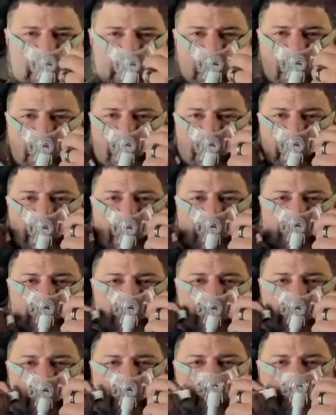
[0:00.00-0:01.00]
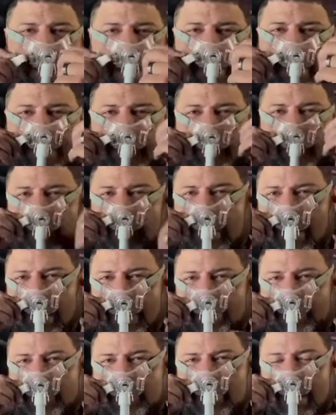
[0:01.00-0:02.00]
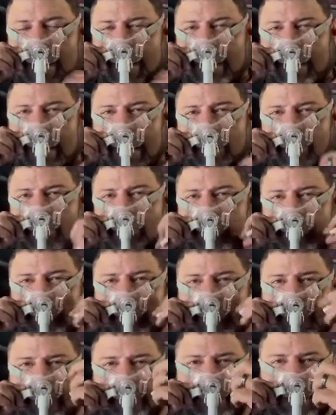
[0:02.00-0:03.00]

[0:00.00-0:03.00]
You got the option of getting magnet or clips. I went with the clips.